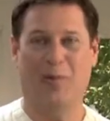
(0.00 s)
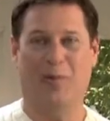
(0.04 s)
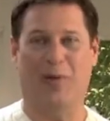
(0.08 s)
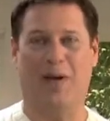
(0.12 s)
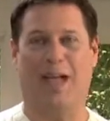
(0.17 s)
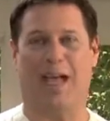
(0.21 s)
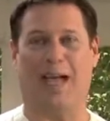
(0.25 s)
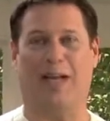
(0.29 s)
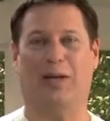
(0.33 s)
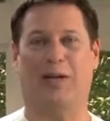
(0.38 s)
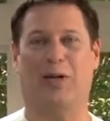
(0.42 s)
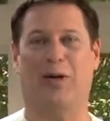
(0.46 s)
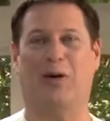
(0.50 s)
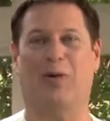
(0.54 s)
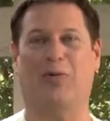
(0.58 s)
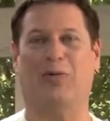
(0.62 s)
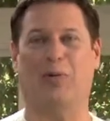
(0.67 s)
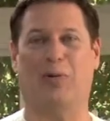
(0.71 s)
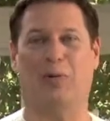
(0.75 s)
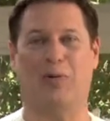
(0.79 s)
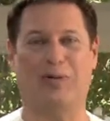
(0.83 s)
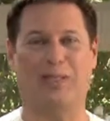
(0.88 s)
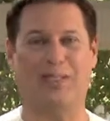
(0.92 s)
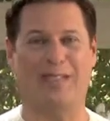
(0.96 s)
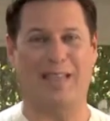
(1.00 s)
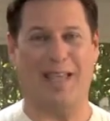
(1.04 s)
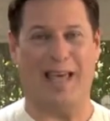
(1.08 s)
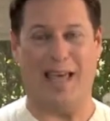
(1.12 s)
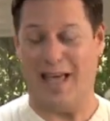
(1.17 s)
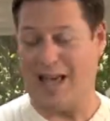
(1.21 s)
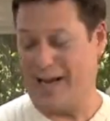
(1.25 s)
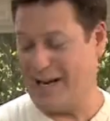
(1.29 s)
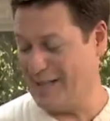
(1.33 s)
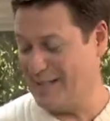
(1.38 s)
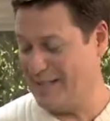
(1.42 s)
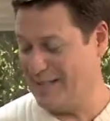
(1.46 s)
we had to go through his
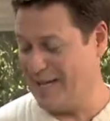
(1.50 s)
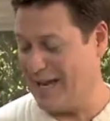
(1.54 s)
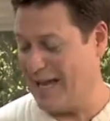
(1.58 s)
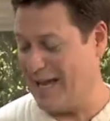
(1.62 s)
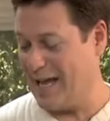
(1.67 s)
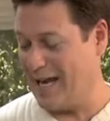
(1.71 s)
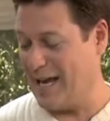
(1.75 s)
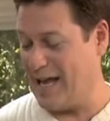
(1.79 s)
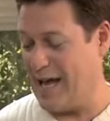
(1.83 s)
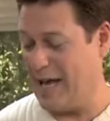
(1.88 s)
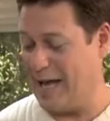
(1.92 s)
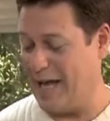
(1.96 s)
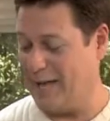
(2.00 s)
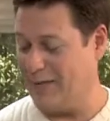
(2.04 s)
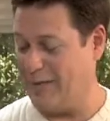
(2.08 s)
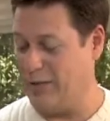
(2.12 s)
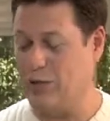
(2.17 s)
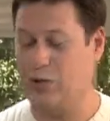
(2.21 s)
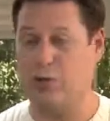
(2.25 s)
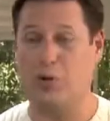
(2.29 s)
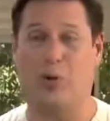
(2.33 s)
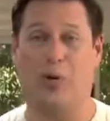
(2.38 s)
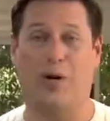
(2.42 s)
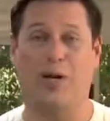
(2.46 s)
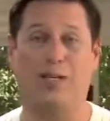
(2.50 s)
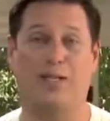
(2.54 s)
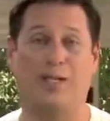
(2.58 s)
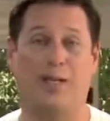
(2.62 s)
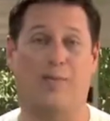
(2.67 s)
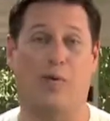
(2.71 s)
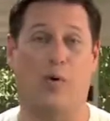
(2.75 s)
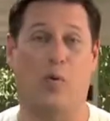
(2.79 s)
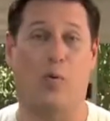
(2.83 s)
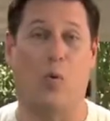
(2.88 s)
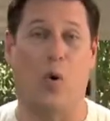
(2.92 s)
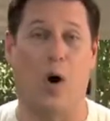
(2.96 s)
things, and I had the choice
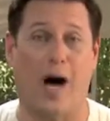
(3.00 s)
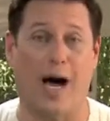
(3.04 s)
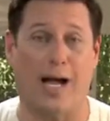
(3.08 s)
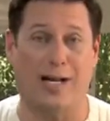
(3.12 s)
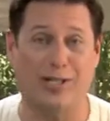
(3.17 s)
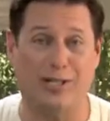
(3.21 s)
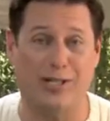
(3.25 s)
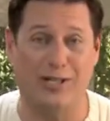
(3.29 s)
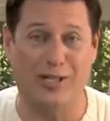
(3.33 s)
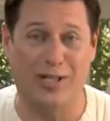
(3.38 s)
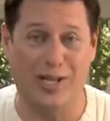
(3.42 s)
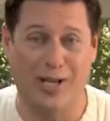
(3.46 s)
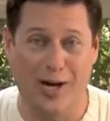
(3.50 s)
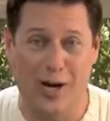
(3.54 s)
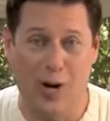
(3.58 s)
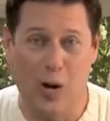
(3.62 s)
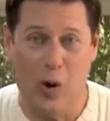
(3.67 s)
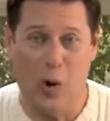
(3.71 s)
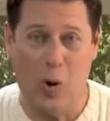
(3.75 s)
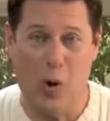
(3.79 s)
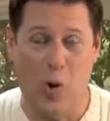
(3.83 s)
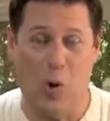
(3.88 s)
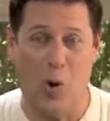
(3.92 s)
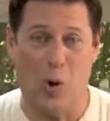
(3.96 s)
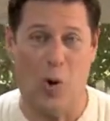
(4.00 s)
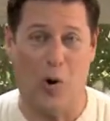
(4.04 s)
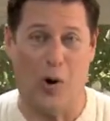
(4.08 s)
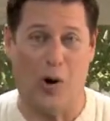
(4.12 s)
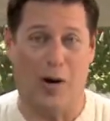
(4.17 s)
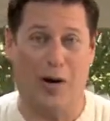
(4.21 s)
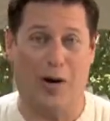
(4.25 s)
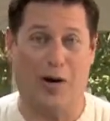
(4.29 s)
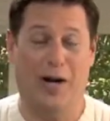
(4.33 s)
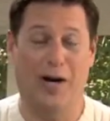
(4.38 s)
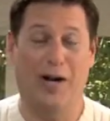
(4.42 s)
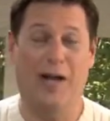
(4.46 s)
of a watch
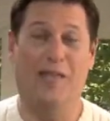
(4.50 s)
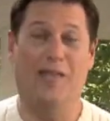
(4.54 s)
or